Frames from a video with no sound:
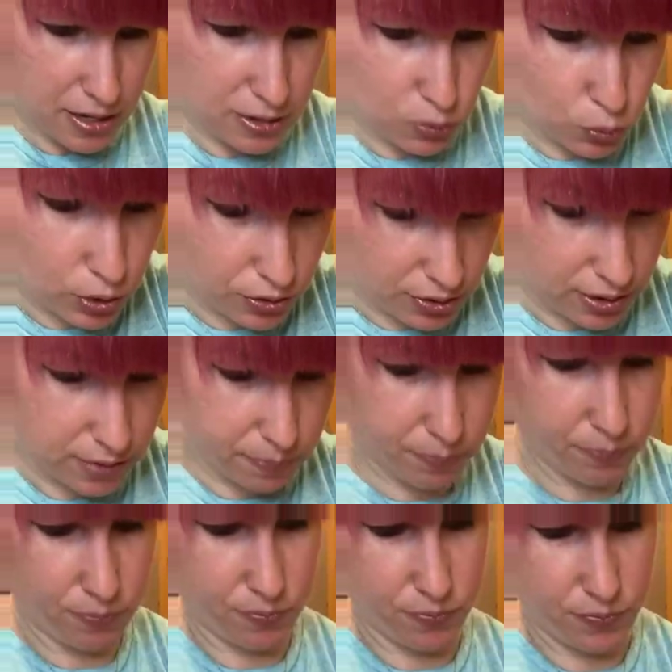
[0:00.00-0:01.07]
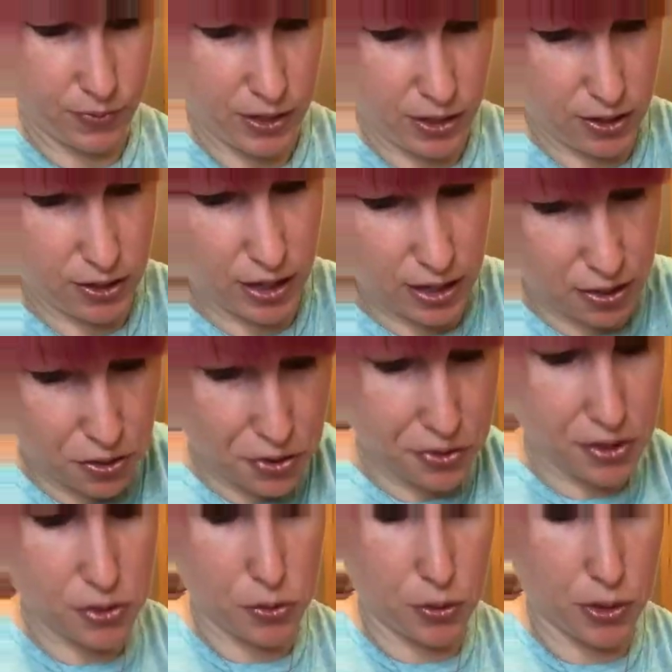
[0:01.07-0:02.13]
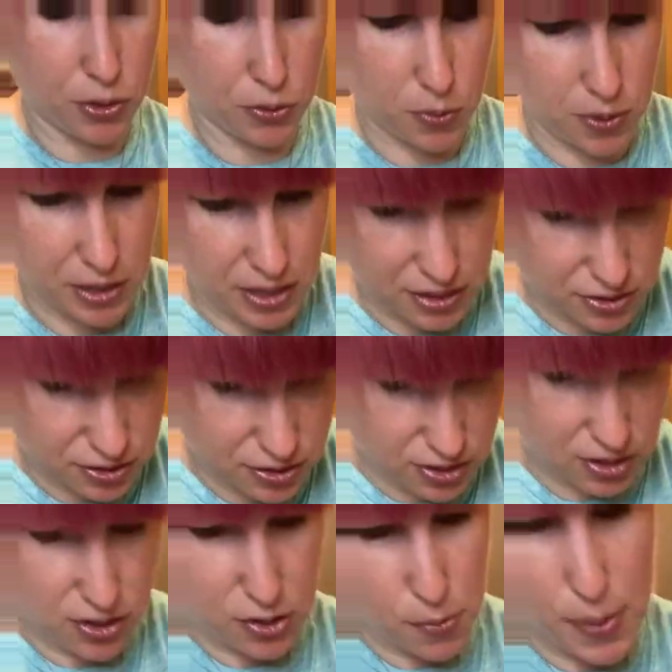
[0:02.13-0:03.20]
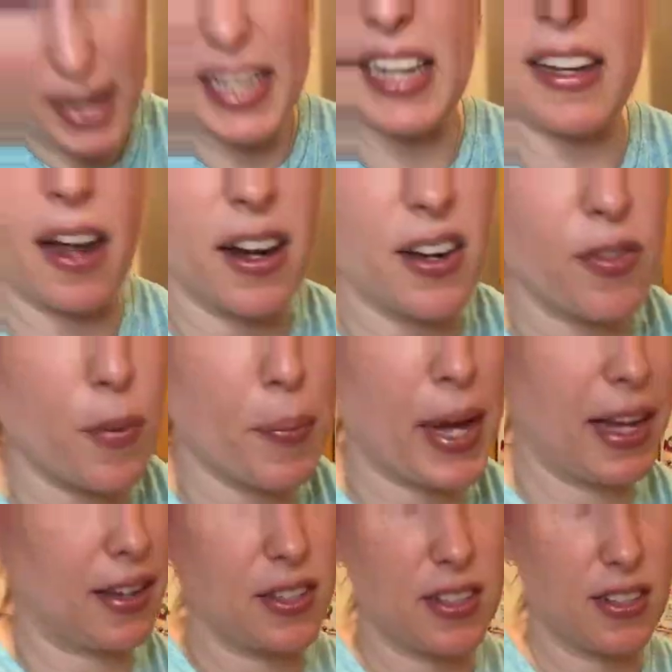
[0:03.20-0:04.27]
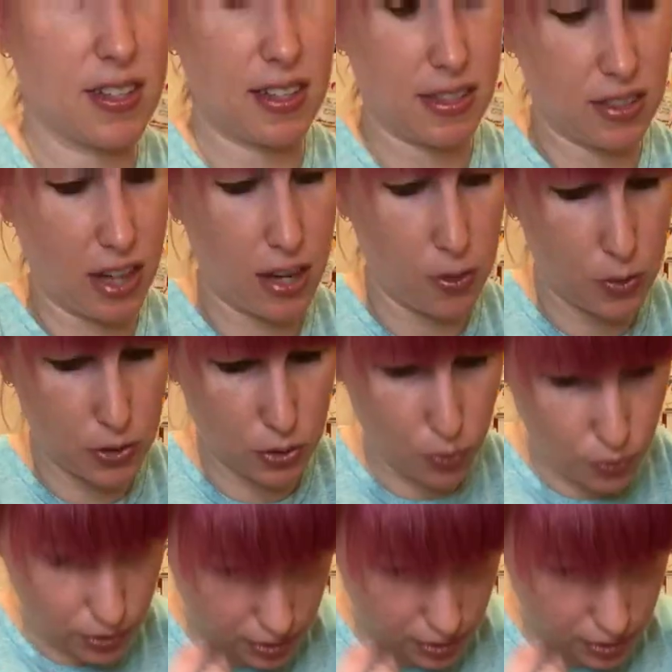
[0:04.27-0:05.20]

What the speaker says: it's worth it. You're getting all these oils released. You're making kind of a paste. That's kind of what's going